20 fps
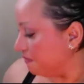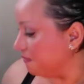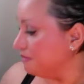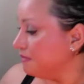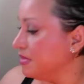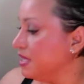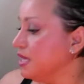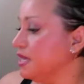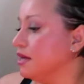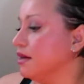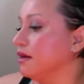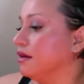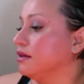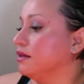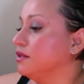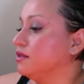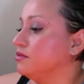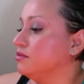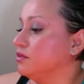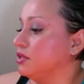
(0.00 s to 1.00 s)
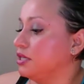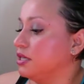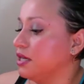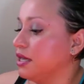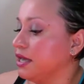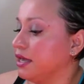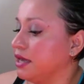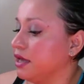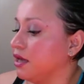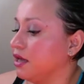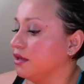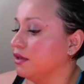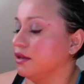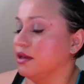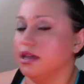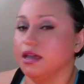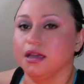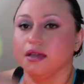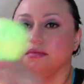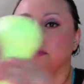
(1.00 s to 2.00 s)
Mia is what I
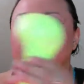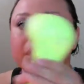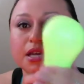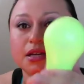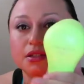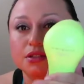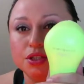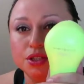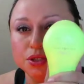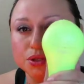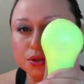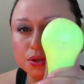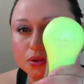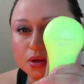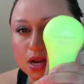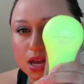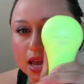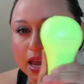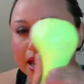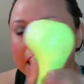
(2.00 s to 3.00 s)
got. Mia 2.